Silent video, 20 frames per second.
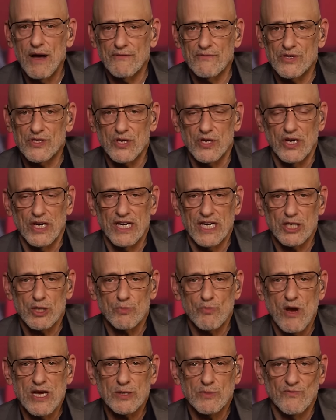by visiting
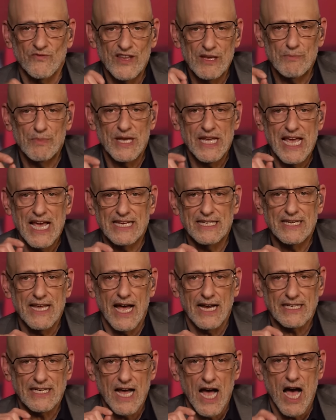
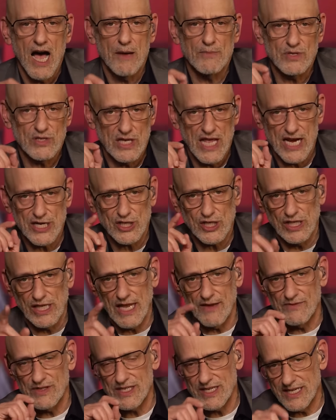
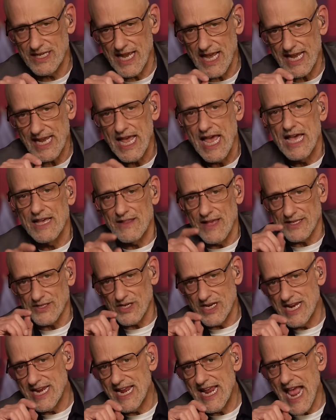expressvpn.com/Klavan today.
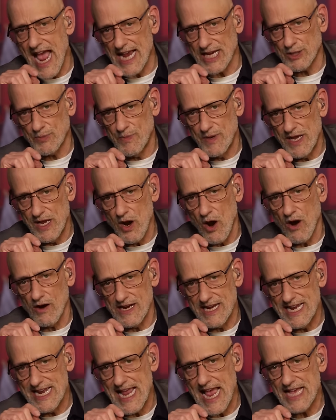That's
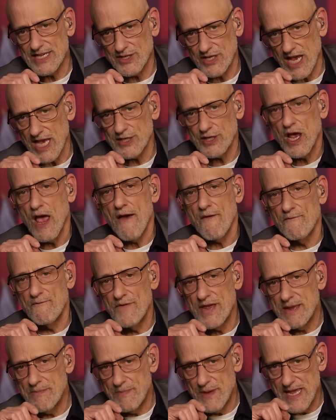
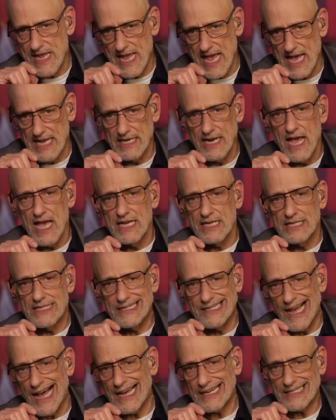
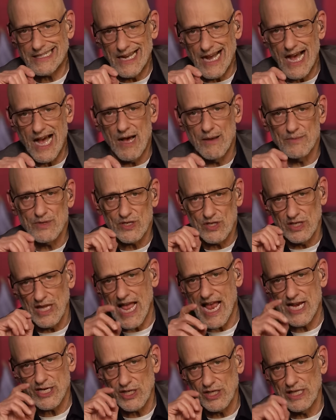
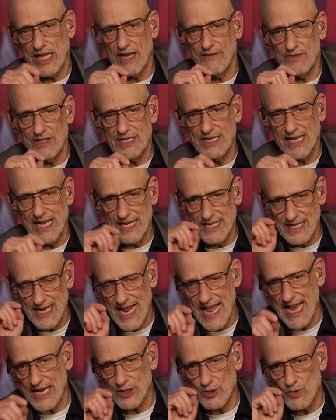expressvpn.com/Klavan to get
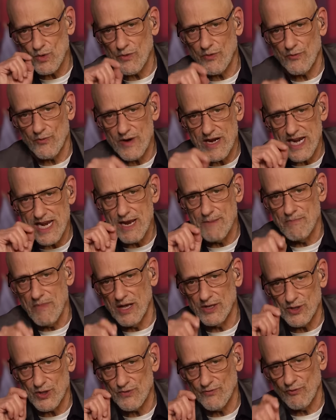an extra 3
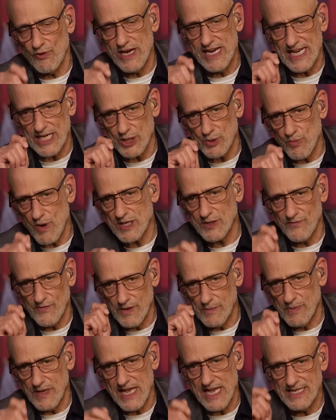months free.
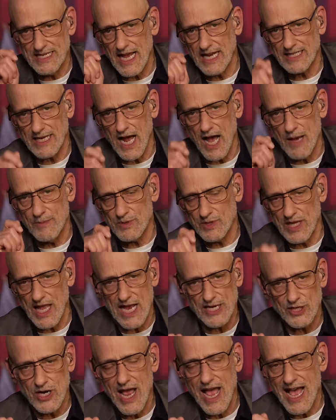expressvpn.com/,
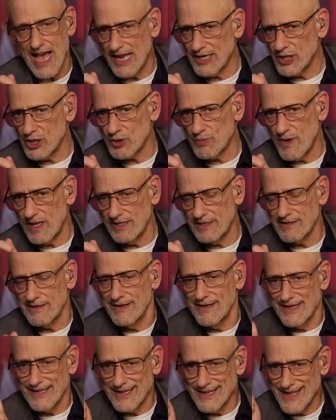how do you spell it?
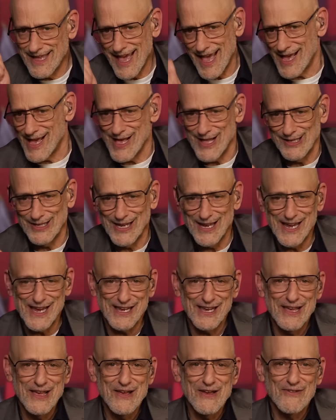
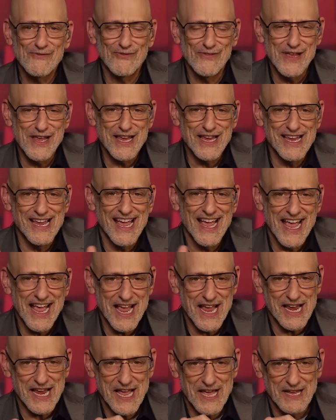
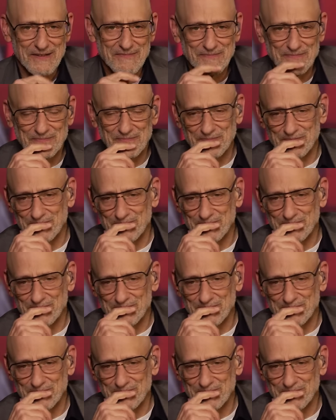K-L-A-V-A-N.